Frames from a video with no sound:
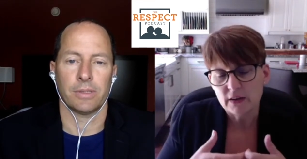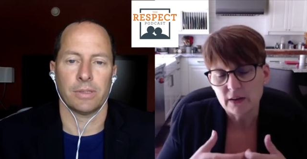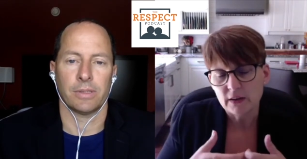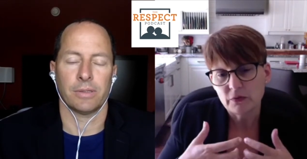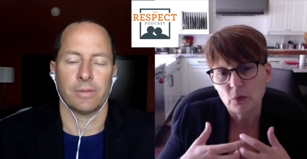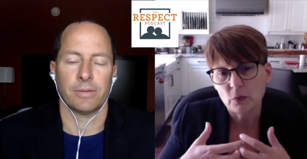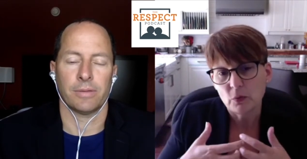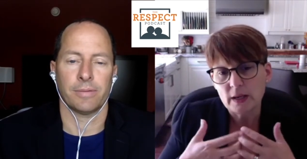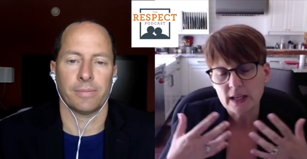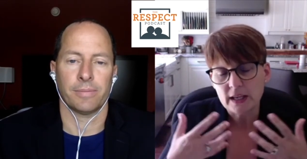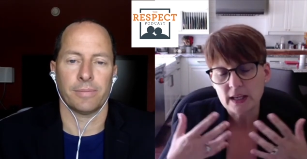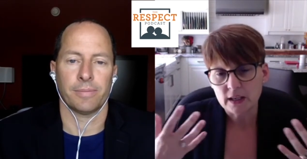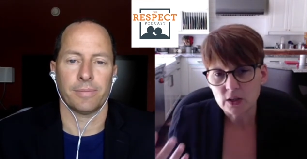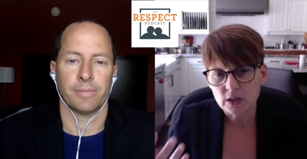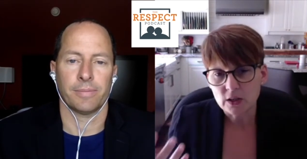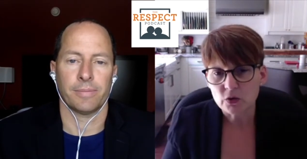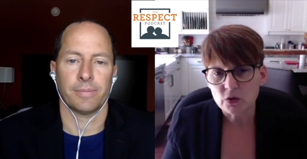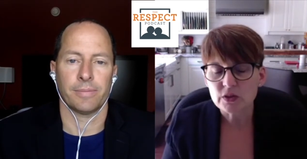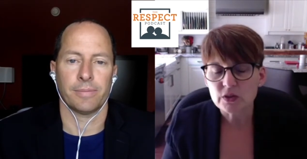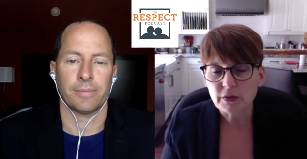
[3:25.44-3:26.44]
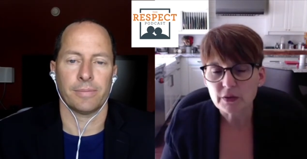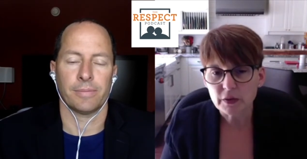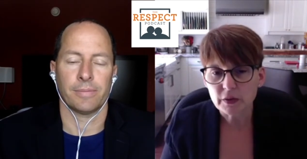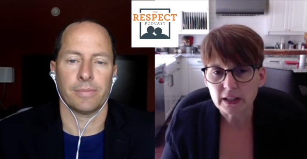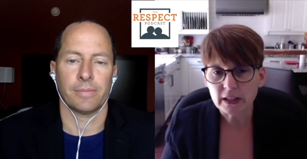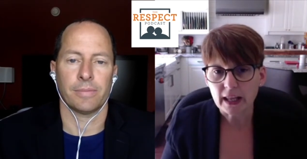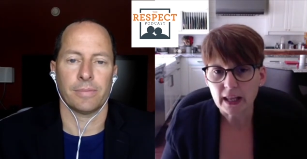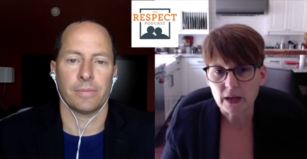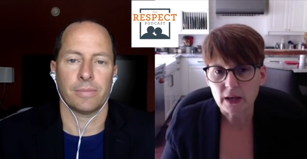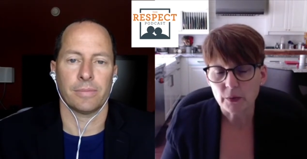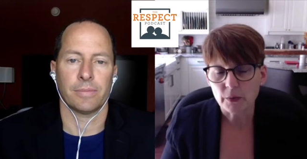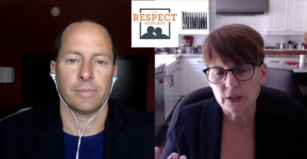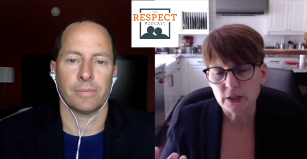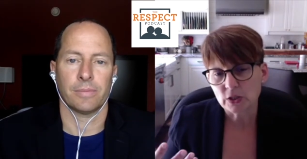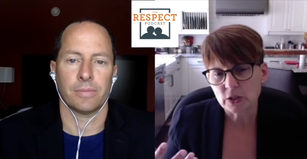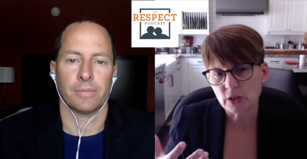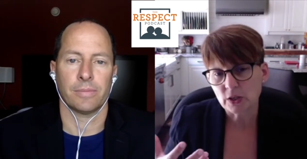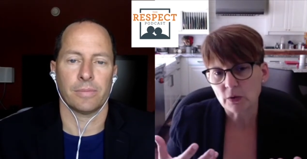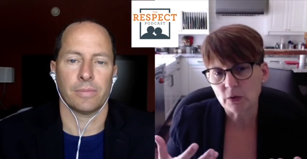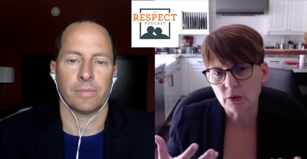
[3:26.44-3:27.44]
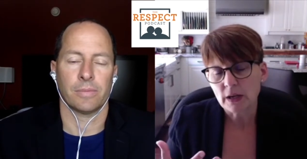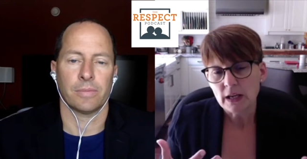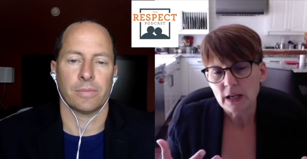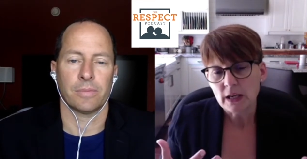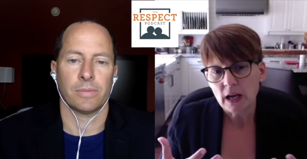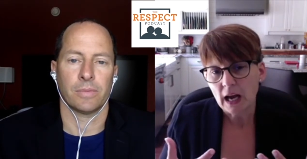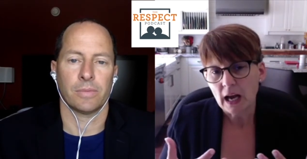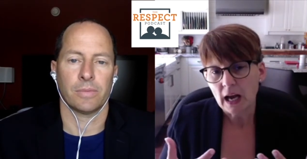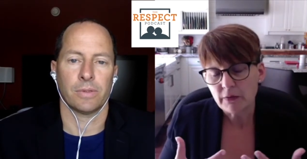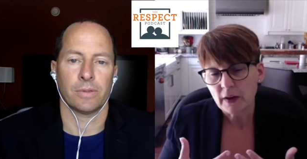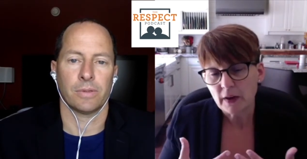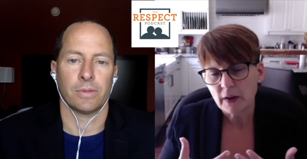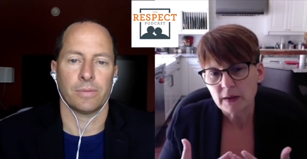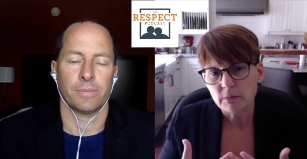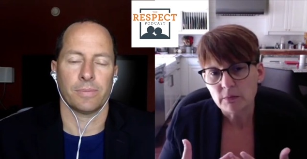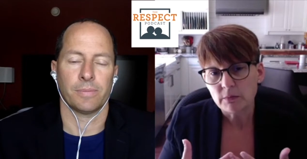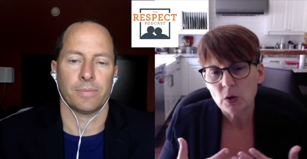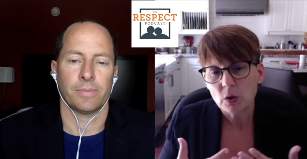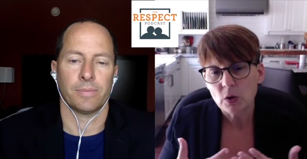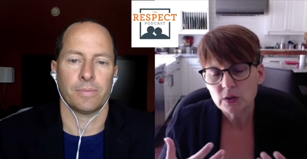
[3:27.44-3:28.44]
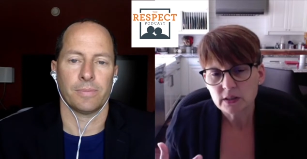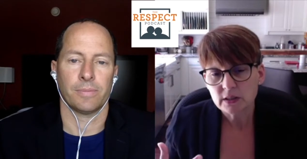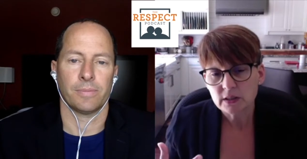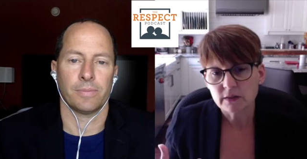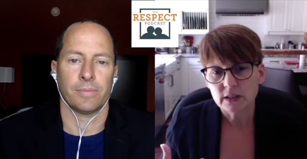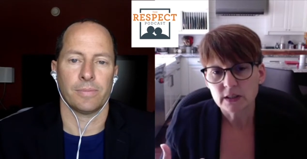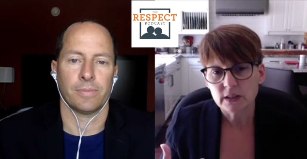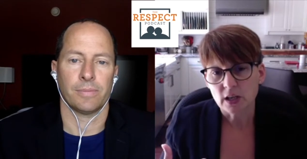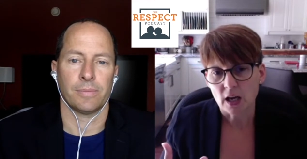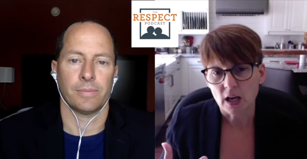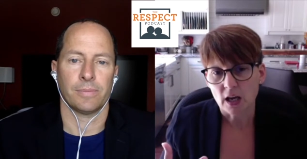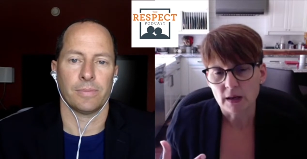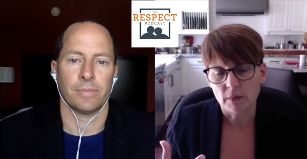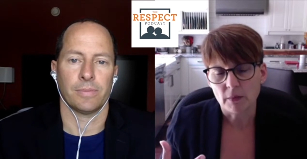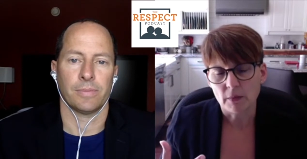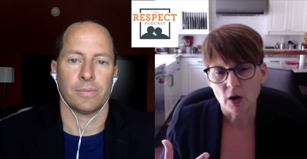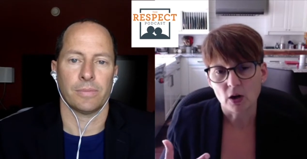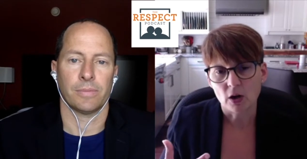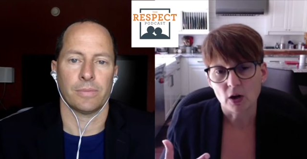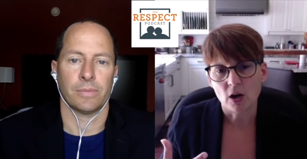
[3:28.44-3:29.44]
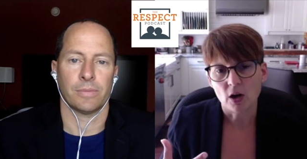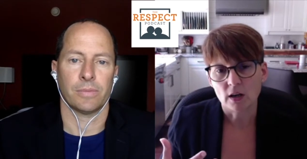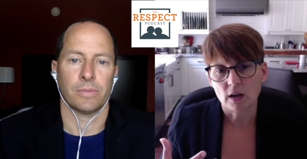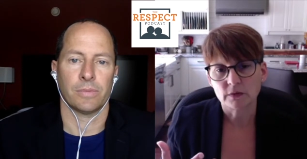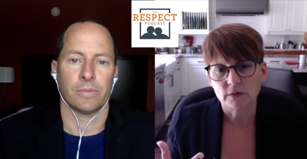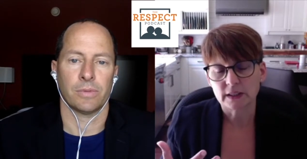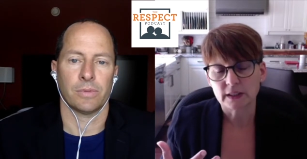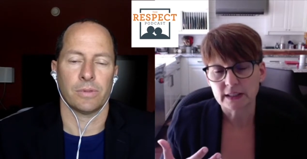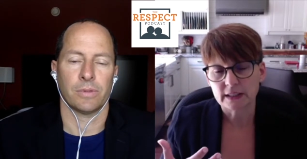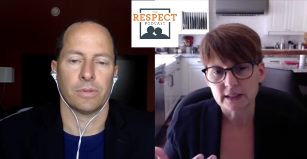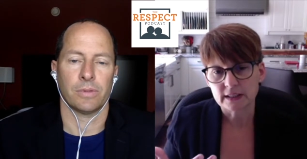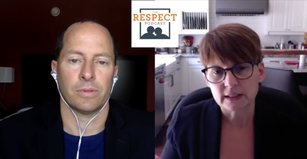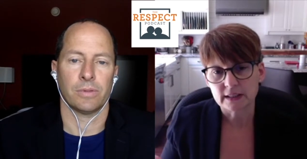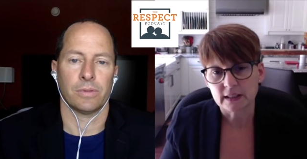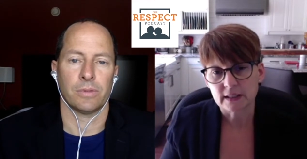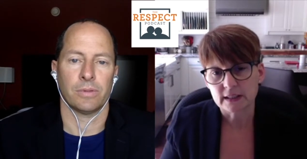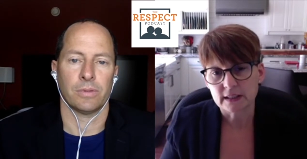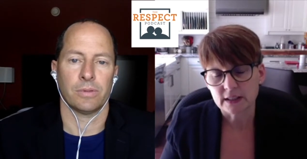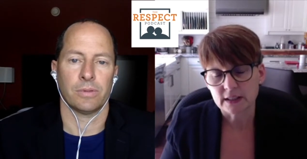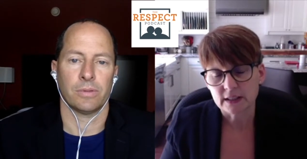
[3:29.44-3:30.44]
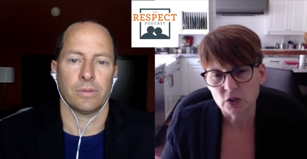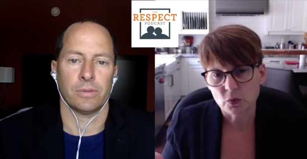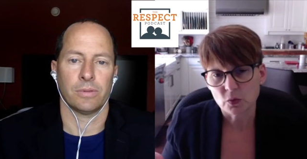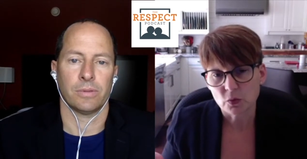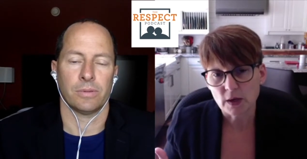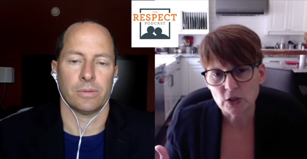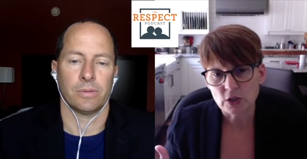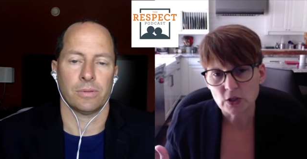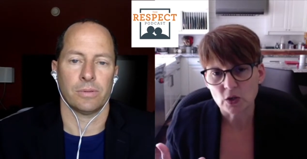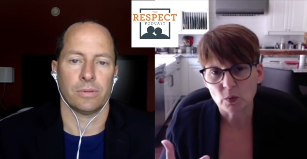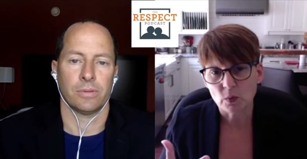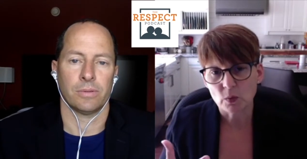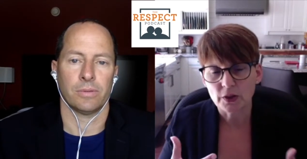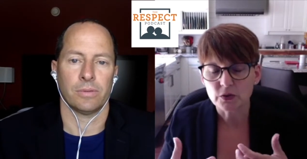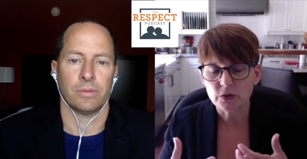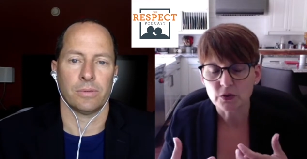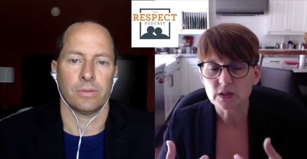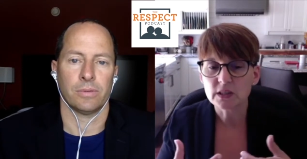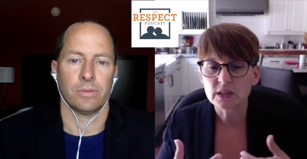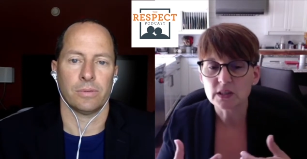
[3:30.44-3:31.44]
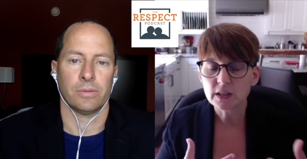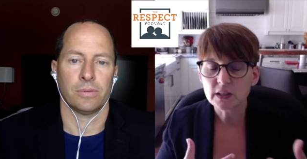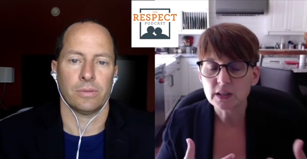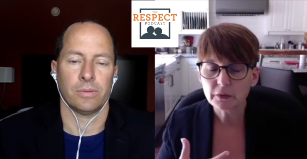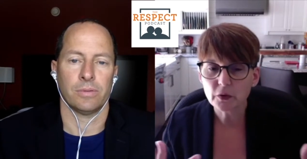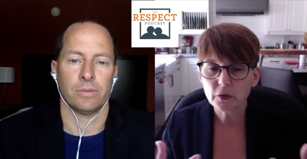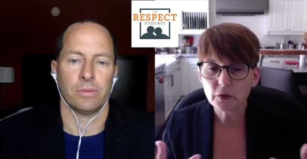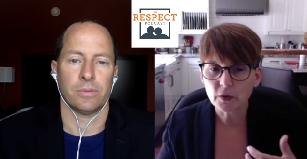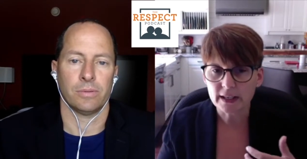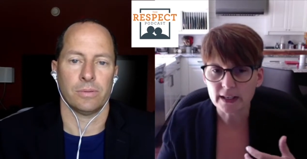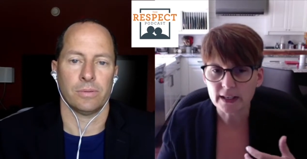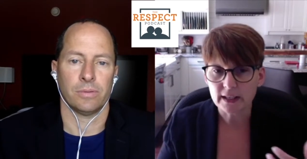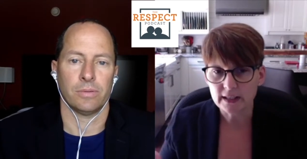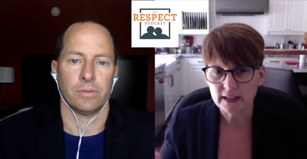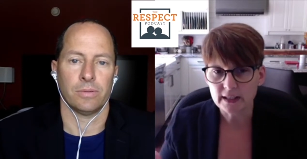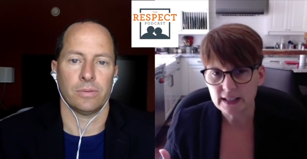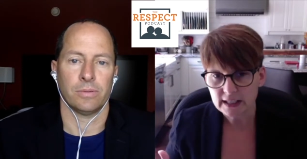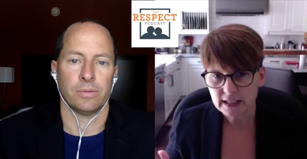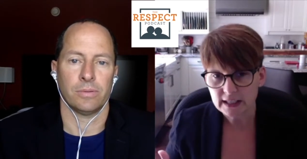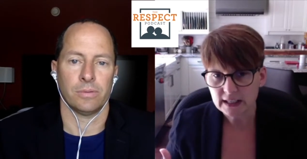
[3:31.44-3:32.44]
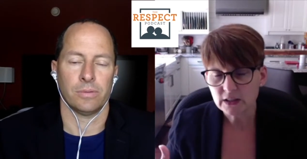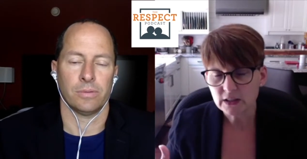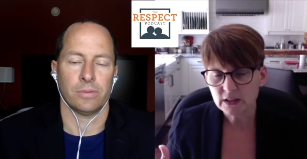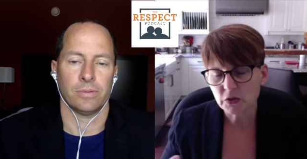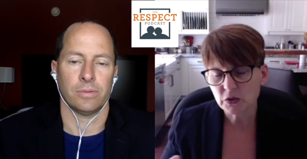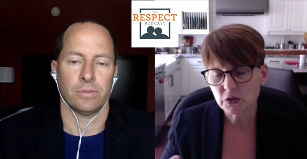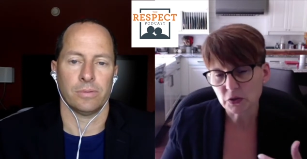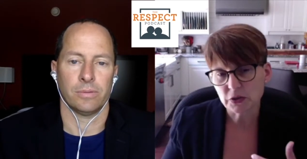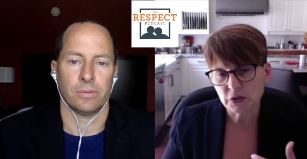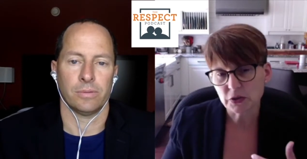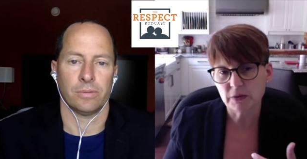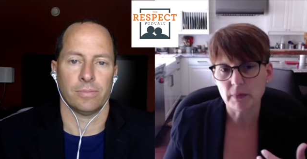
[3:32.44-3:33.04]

Speaker 1: if we use different language. So I find most of the time our conflict is in a situation where those different needs or